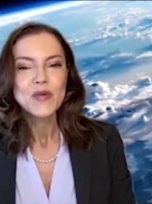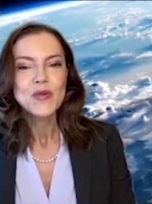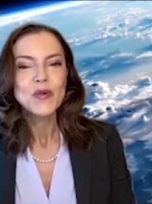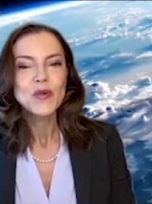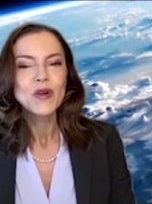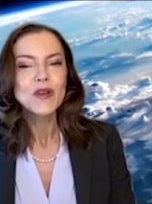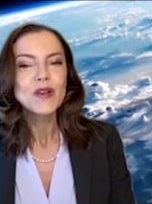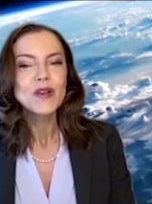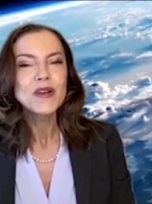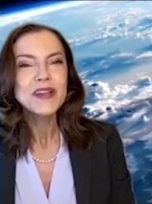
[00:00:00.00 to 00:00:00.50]

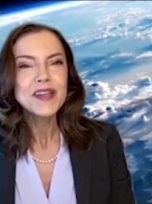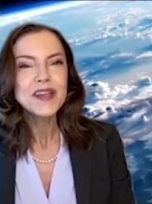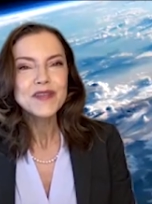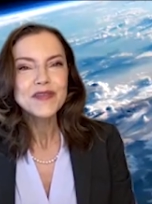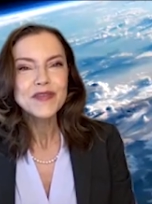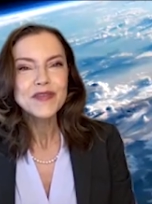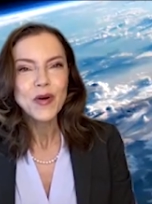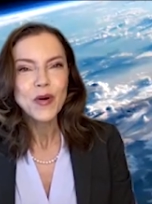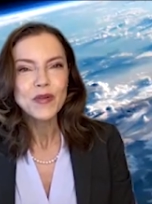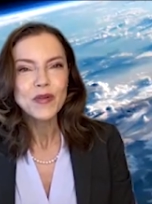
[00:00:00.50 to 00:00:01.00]
we're looking
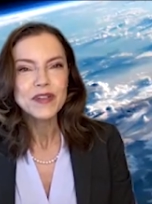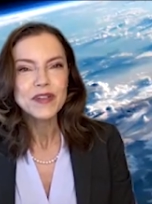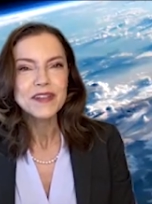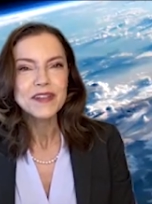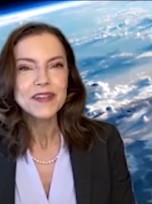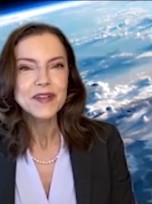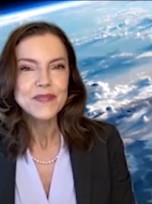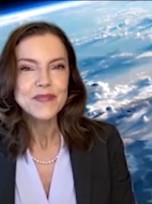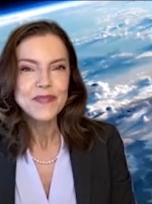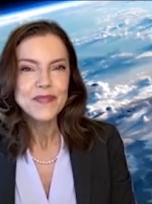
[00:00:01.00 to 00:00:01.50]
forward
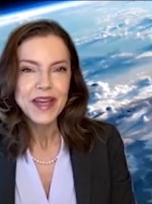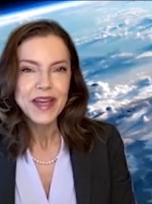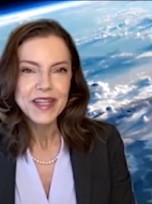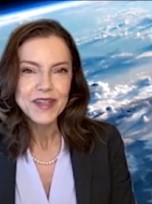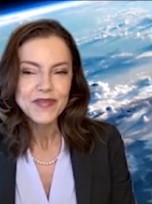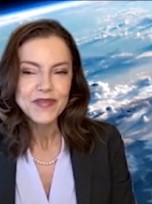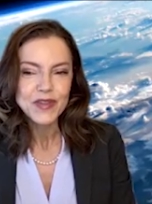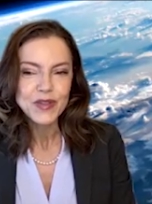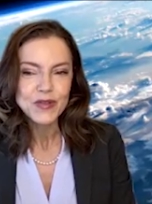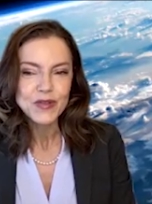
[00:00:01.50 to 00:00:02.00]
to your
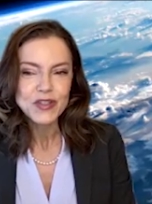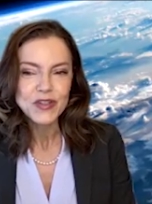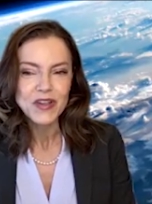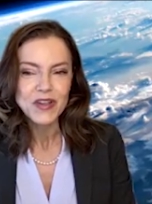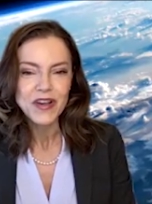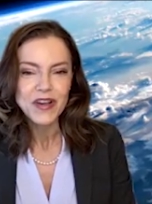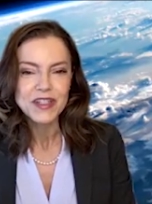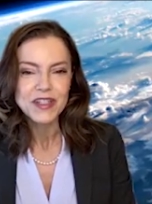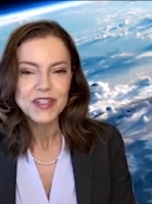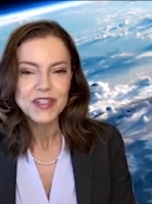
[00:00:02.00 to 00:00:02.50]
many future
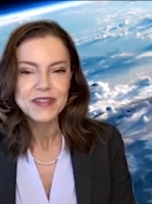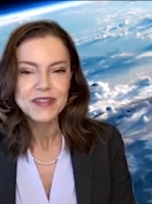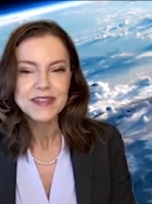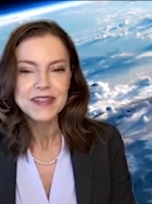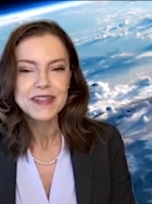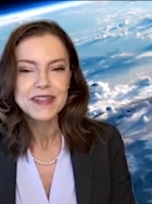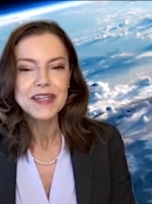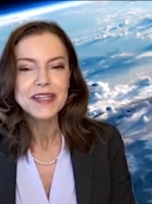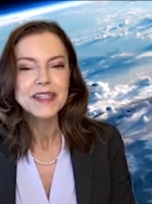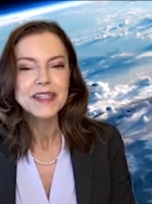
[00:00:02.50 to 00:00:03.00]
launches
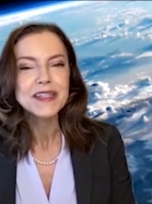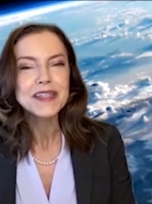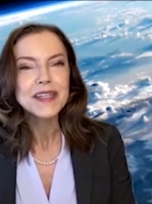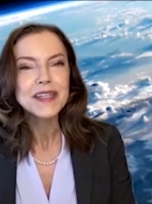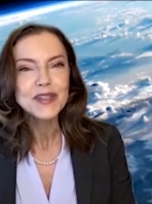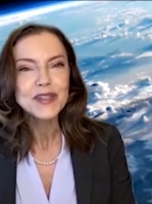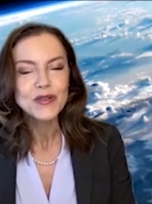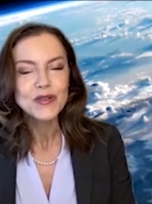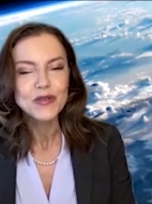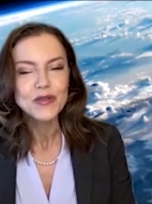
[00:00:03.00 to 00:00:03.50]
and
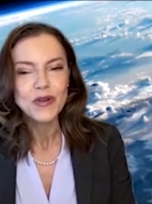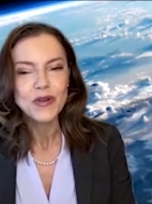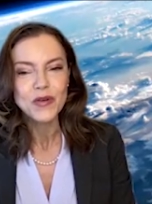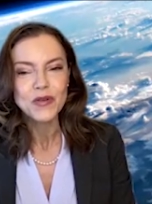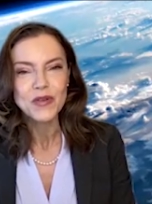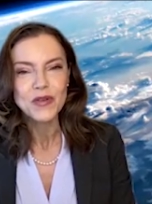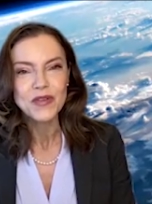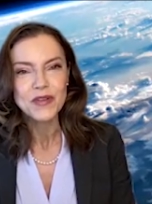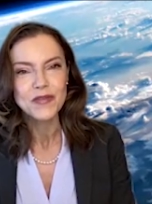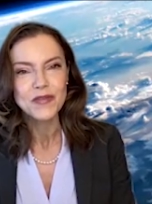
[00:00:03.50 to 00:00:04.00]
continued
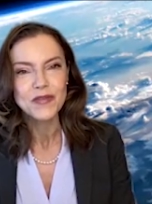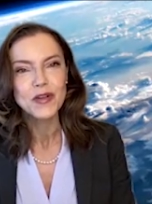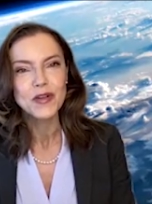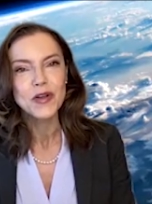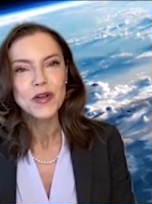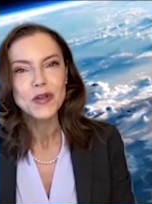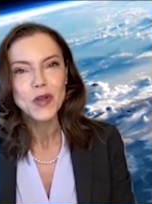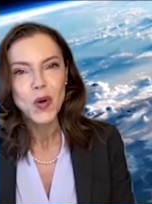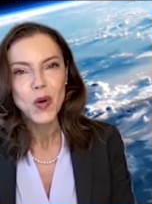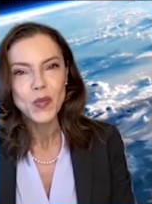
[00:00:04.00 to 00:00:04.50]
growth of your
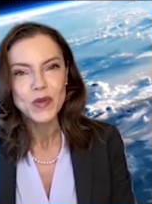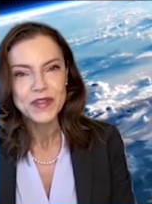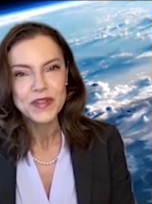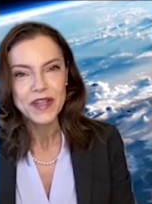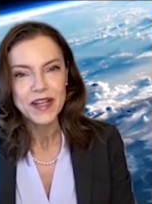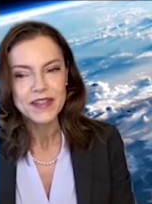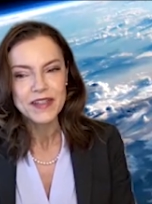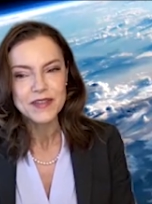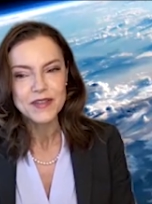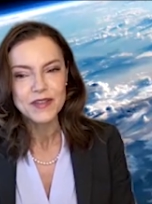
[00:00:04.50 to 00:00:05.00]
global
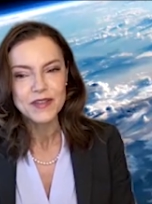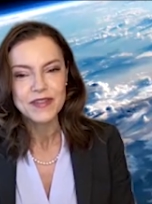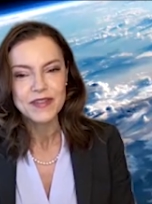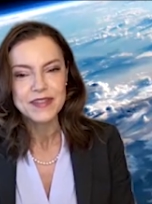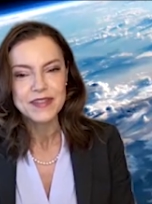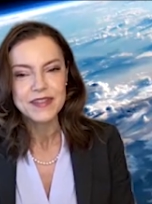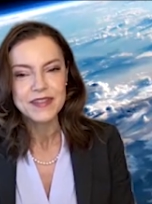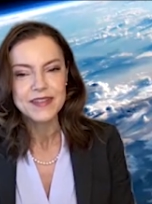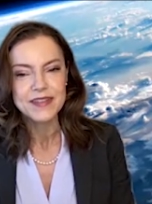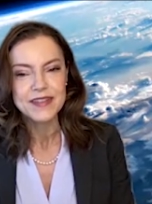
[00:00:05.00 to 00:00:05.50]
data
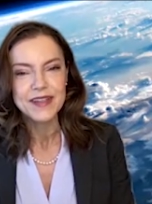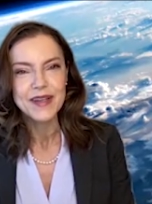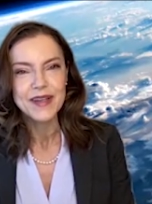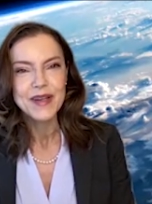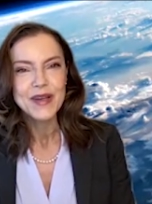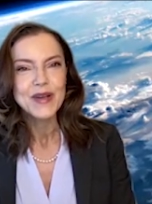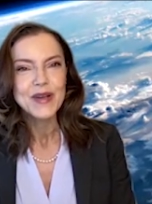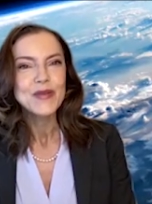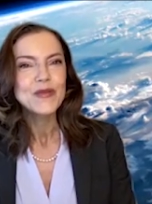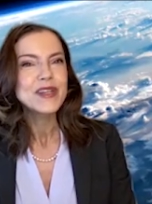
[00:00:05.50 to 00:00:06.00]
services.
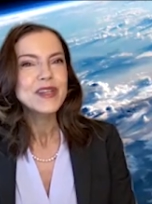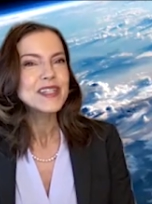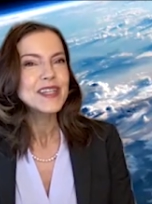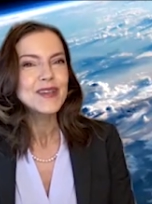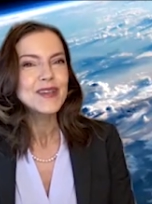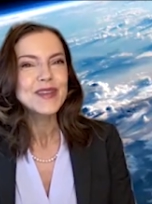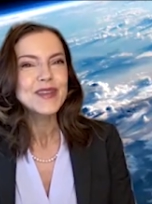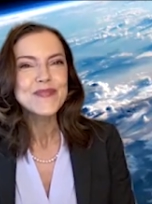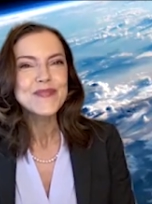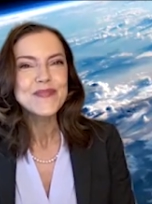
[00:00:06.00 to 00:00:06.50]

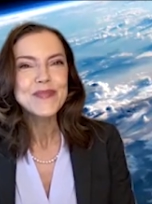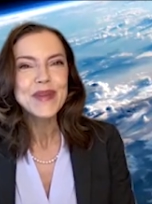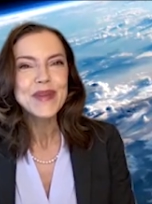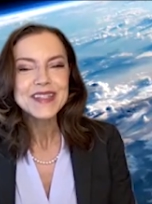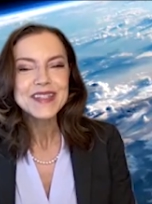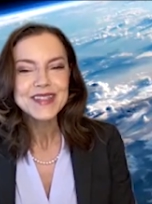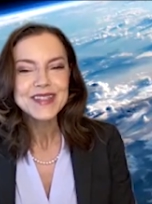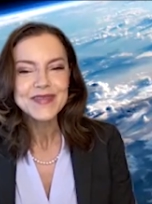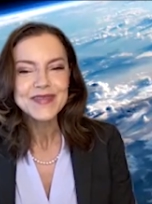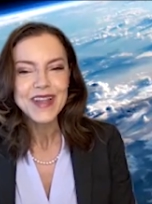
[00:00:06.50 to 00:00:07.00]
Wishing you the
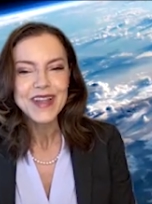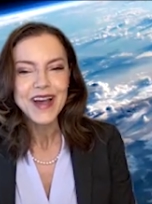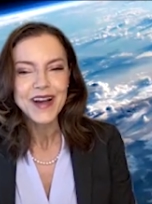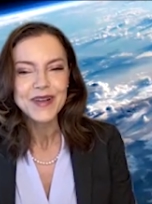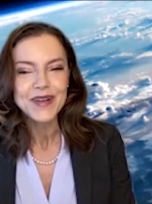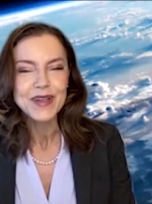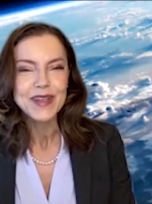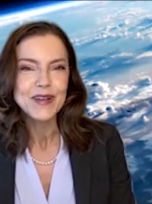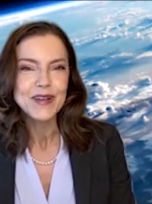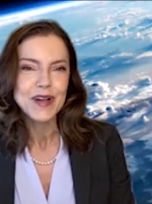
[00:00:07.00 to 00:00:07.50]
best of
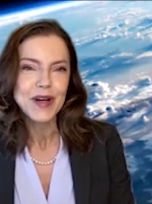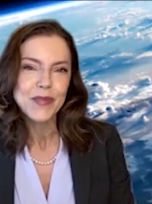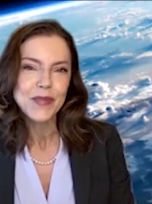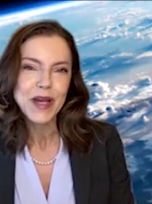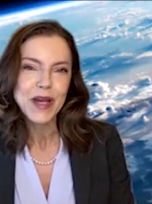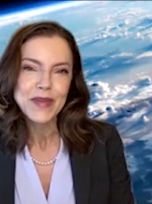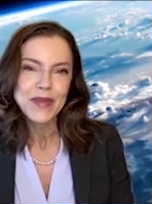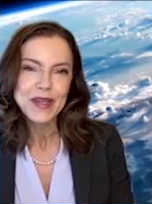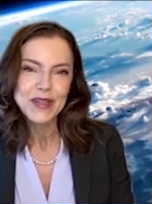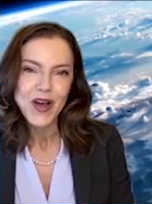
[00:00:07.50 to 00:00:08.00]
luck with your
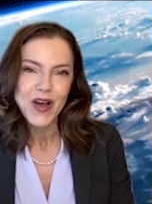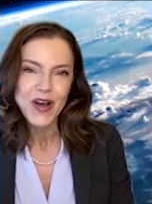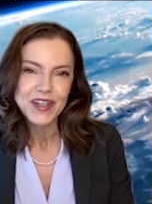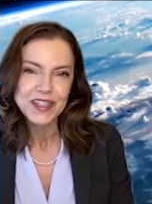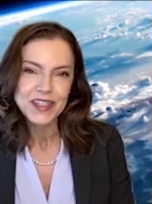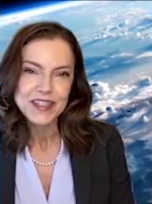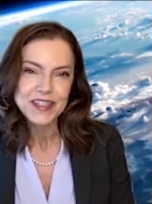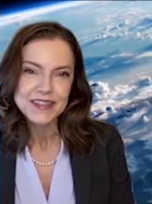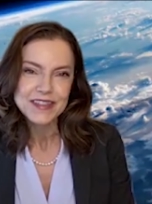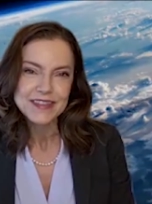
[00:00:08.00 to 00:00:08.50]
upcoming
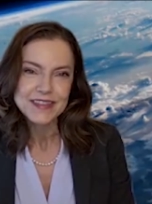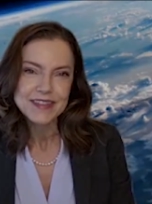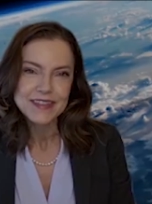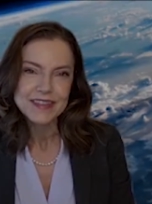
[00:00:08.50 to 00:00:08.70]
launch.